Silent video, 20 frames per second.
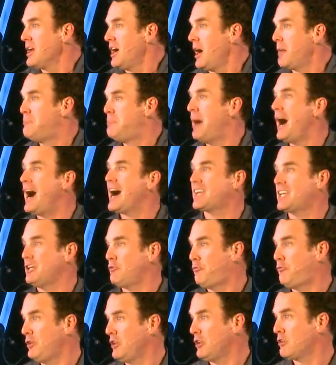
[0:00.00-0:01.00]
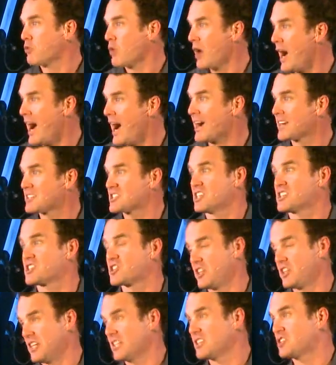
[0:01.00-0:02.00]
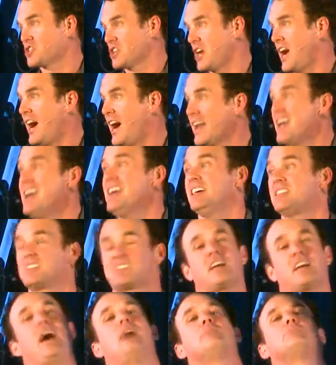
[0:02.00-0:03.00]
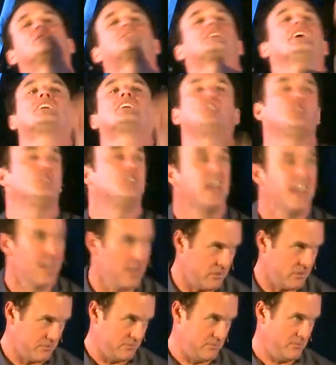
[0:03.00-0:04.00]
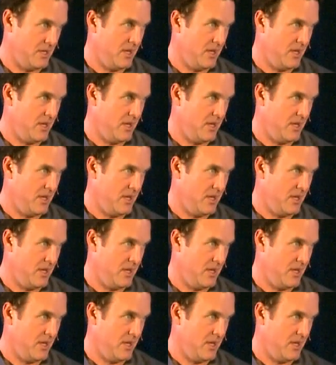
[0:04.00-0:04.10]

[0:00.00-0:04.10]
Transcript: a pocket full of rocks, a slingshot, and say, I'm going to take you down